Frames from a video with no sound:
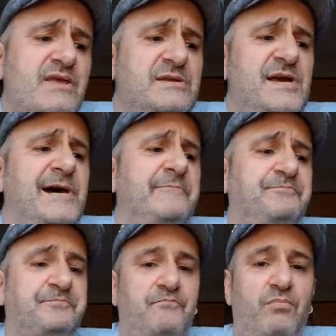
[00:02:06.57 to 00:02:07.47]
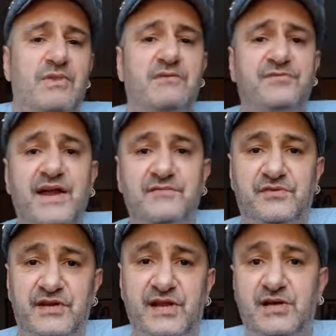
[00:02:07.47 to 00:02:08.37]
Now,
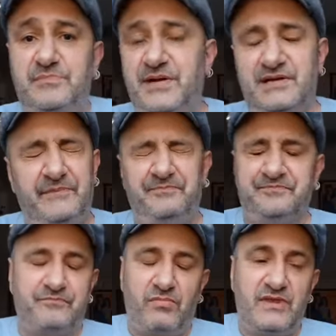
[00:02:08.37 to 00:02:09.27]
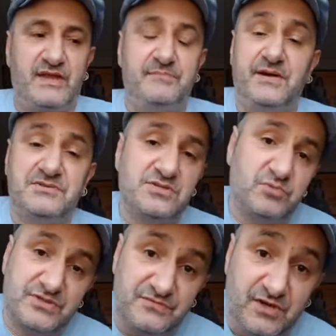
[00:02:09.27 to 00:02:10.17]
thankfully, Lopez, um, Kambosos
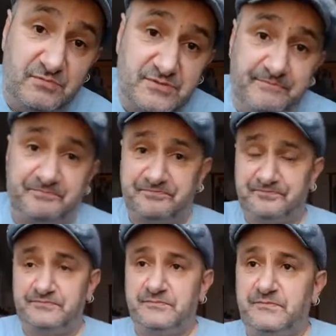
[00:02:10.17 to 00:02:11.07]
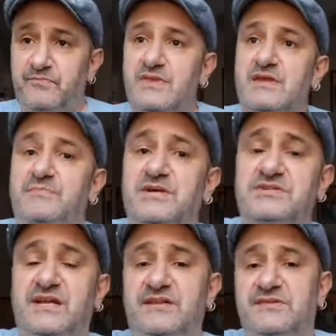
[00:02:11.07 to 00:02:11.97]
wasn't robbed
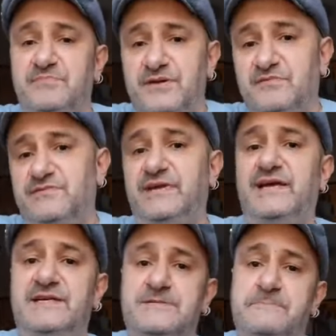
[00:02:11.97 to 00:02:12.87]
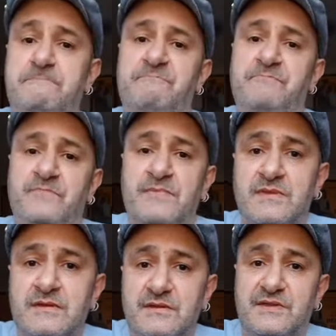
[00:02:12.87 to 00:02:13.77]
because another thing people forget is
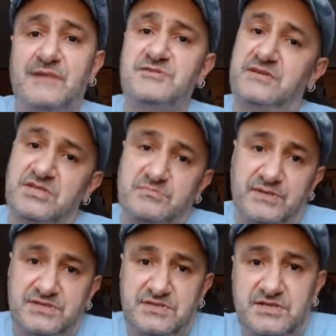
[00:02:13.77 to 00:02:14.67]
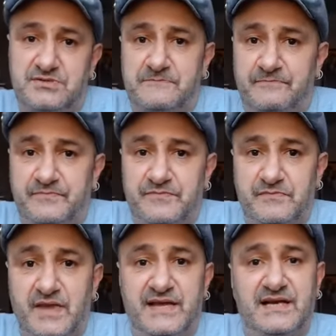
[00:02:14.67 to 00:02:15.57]
that was only a split decision.
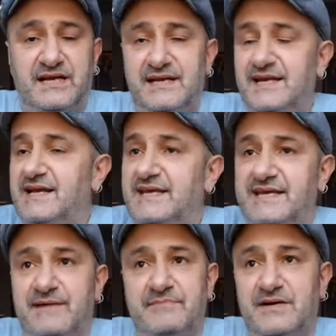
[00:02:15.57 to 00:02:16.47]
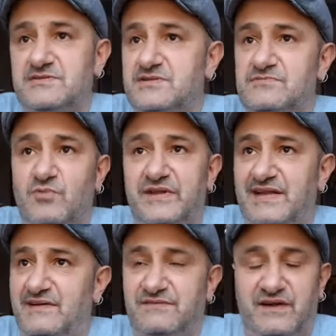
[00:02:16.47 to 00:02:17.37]
And clearly, Kambosos won
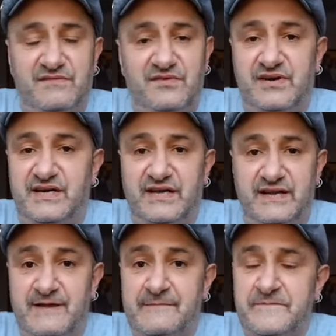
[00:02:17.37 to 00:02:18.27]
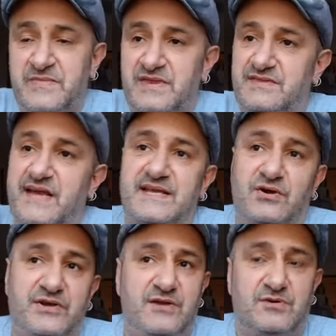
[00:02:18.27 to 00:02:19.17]
that fight, very clearly. Thank
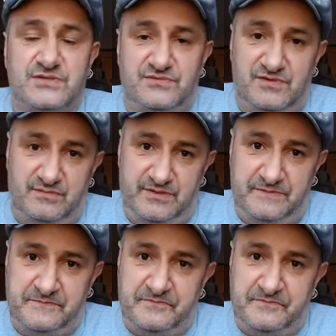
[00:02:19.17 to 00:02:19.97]
God he wasn't robbed.